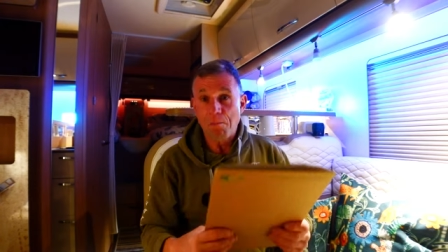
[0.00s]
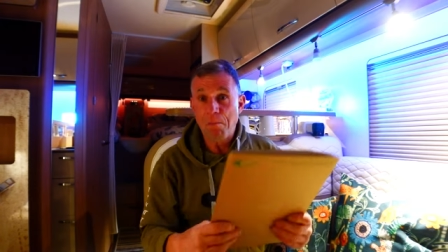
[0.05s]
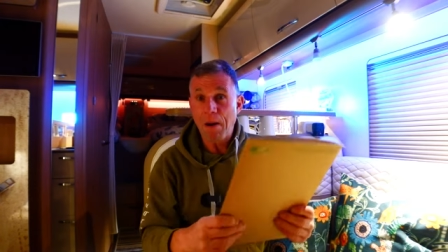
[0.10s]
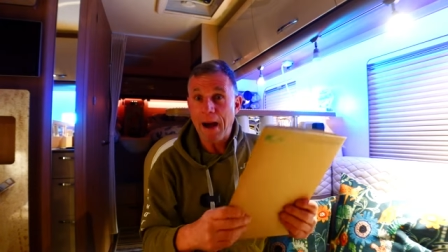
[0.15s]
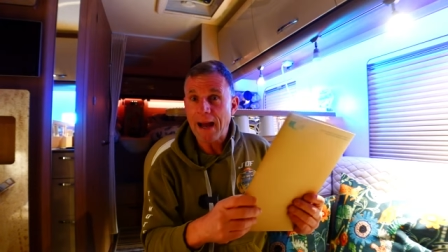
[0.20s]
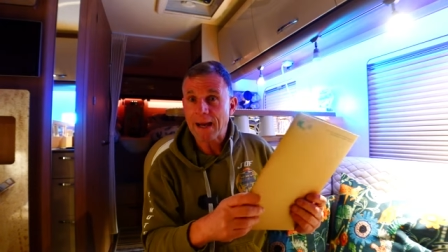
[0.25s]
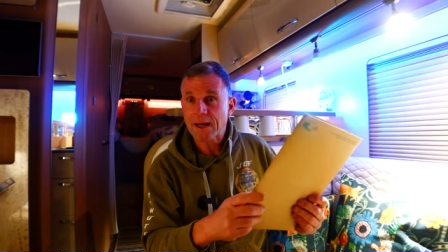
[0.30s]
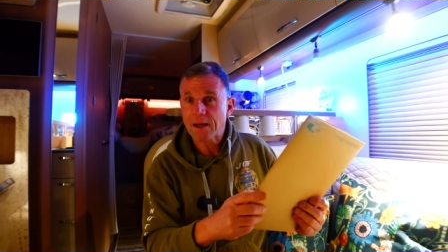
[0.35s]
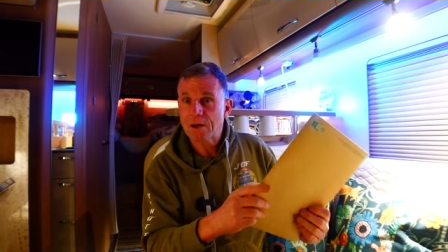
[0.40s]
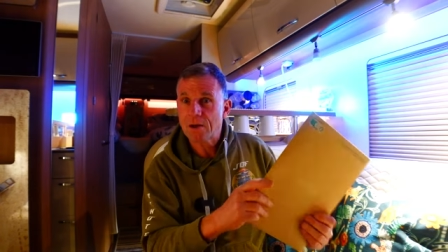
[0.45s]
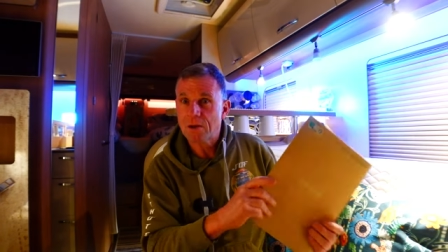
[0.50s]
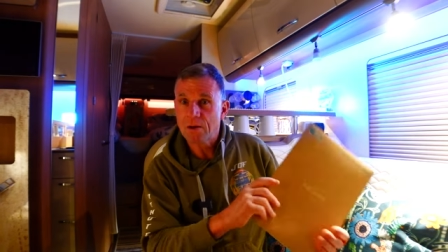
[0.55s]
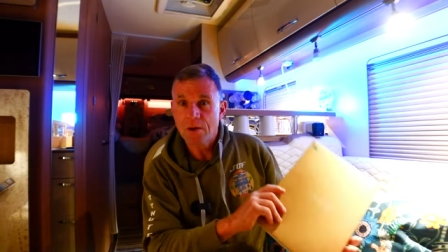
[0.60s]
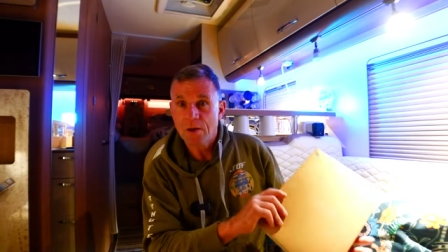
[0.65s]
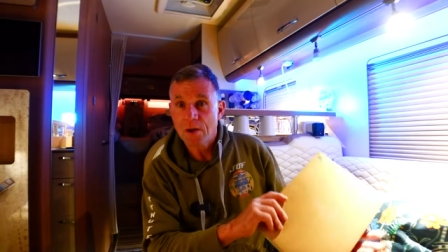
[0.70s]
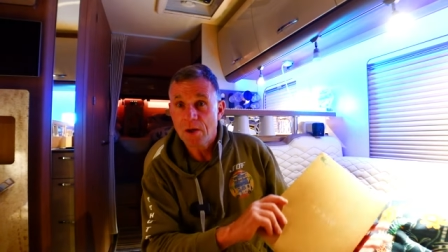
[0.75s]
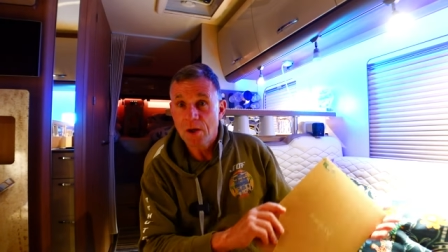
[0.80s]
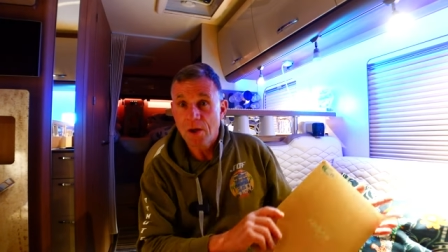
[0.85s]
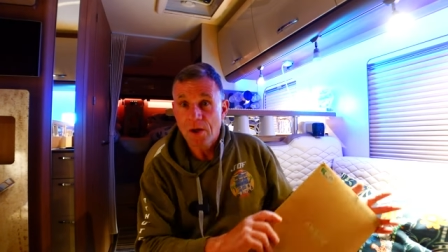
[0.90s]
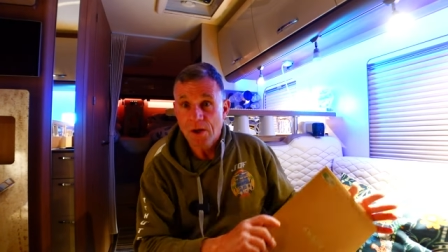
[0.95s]
back
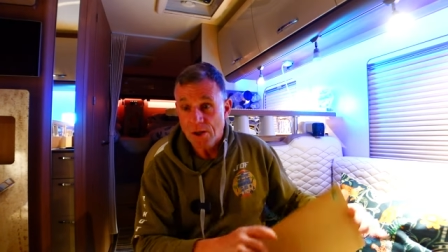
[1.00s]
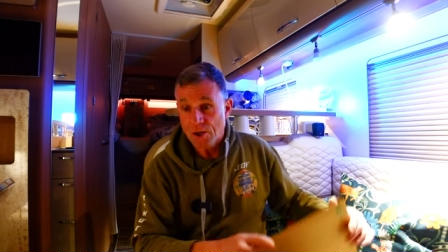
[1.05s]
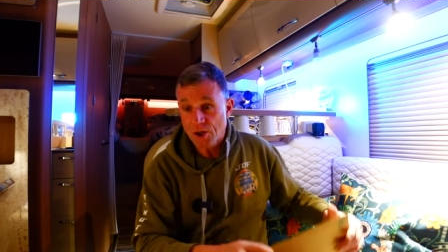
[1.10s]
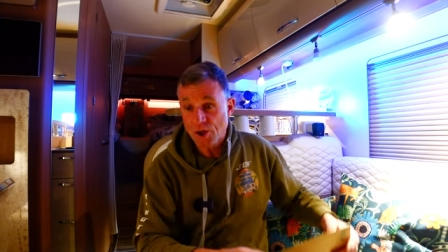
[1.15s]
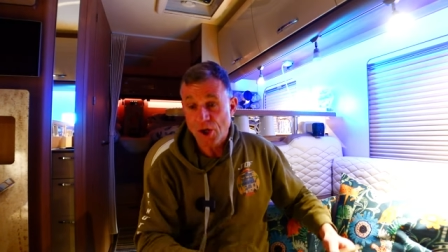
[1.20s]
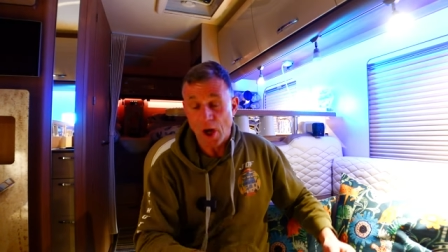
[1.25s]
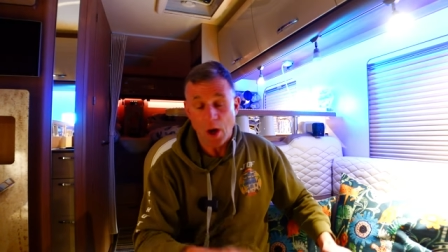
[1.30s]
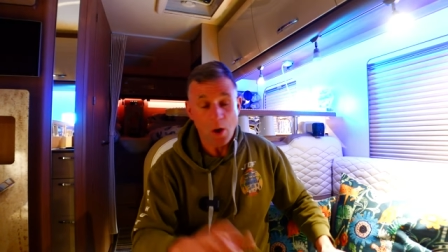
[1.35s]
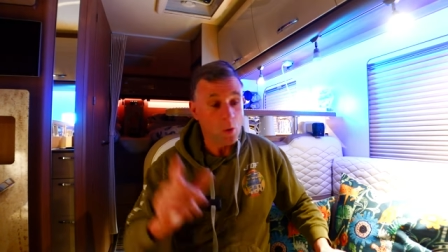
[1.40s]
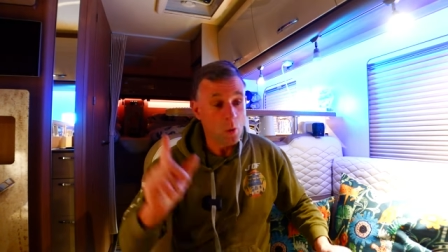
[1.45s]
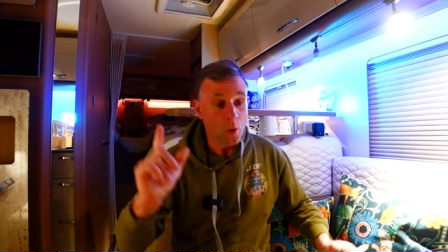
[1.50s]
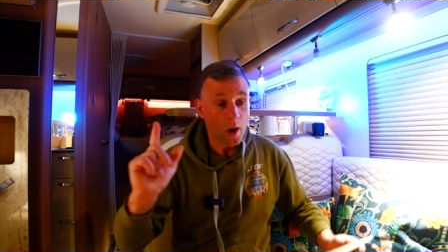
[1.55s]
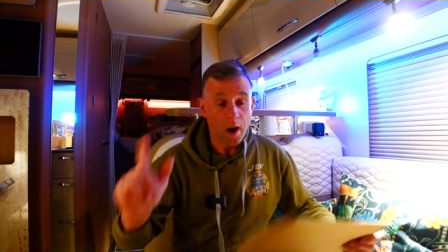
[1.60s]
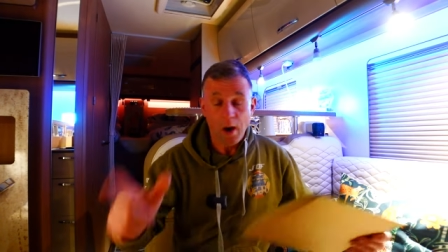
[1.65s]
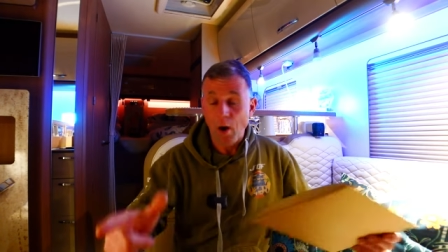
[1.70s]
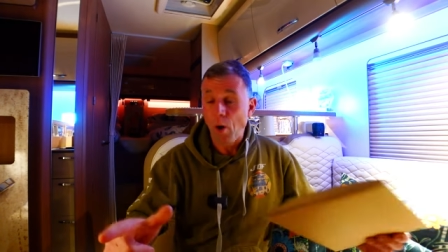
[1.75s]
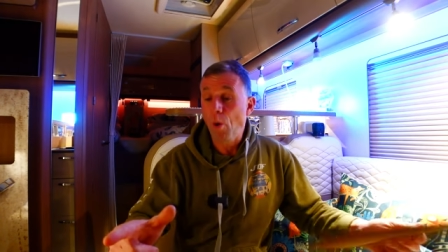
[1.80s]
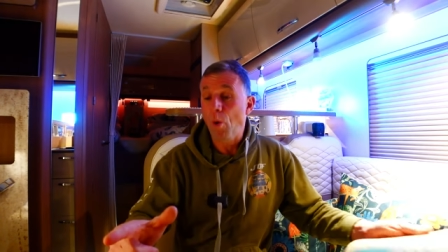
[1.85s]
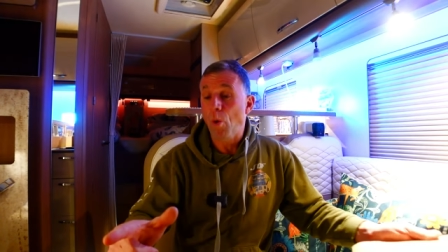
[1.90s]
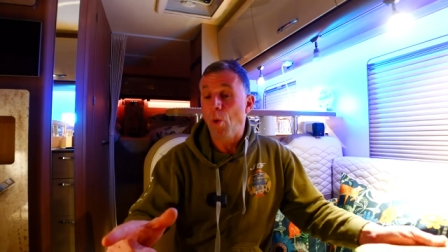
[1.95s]
so,
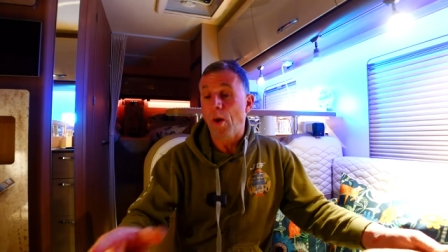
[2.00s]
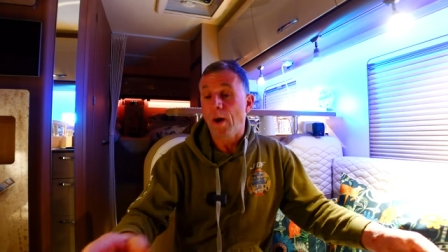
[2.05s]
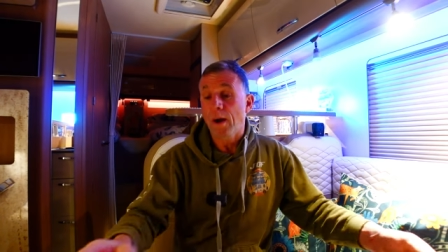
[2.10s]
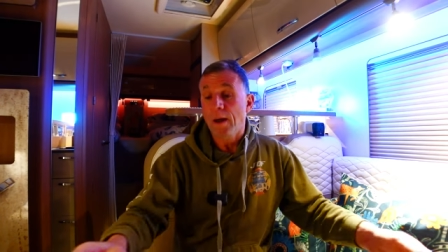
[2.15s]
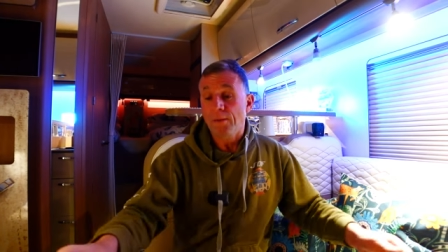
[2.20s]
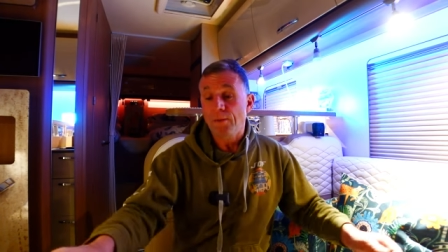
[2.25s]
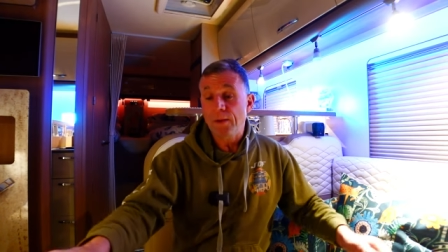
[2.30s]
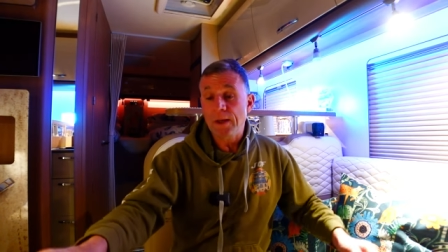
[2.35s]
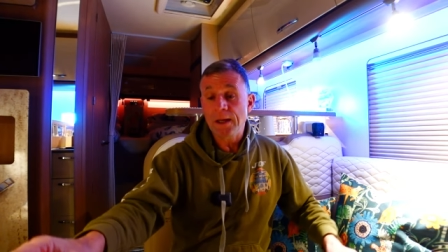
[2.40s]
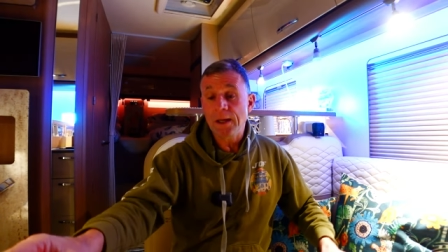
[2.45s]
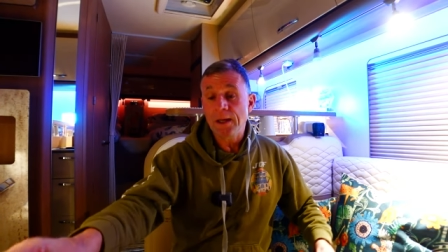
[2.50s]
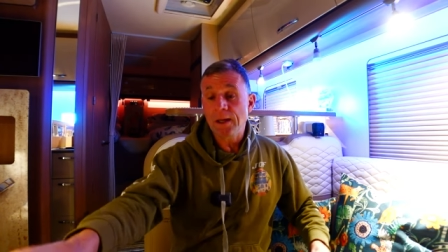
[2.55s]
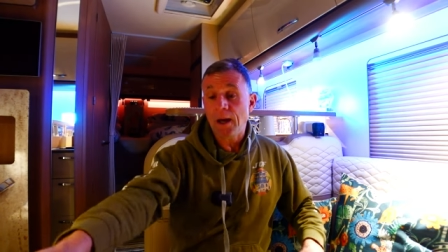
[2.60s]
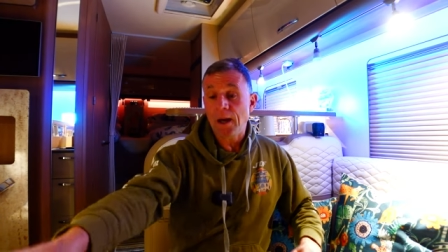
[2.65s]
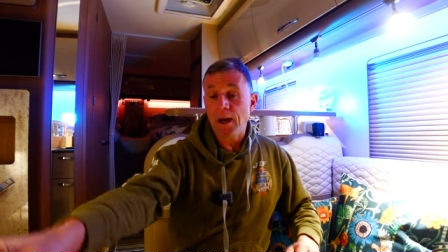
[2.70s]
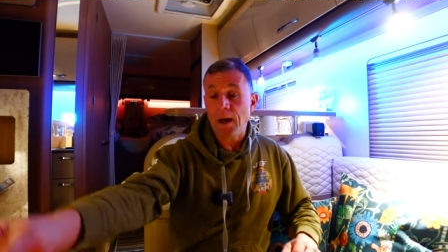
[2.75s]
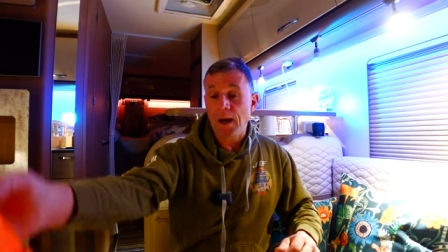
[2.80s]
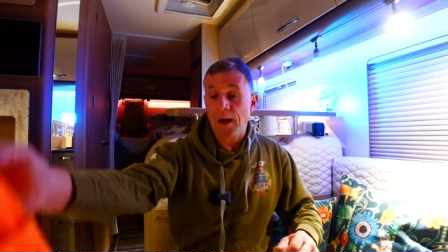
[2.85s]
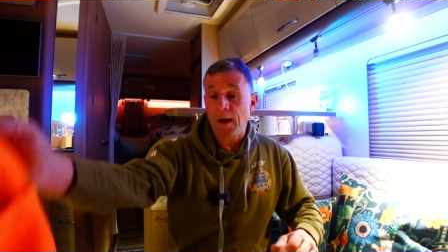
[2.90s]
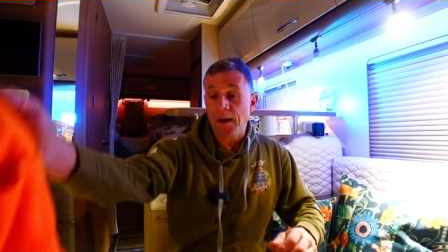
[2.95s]
oh, the
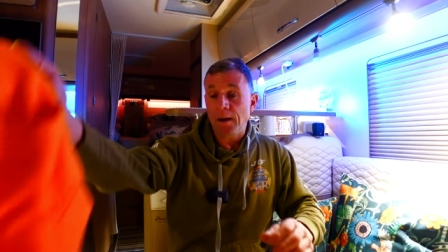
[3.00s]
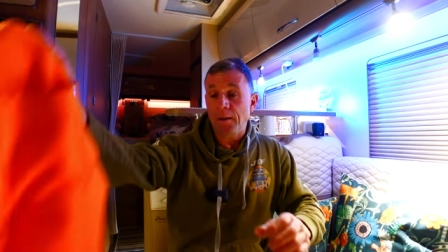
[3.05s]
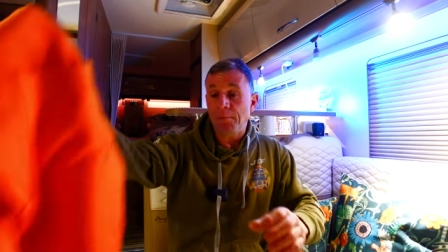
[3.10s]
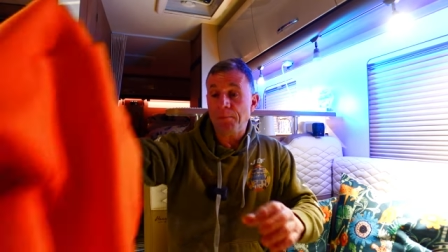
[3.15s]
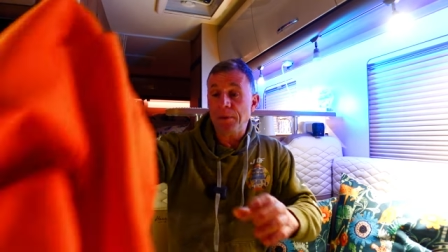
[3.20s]
uh,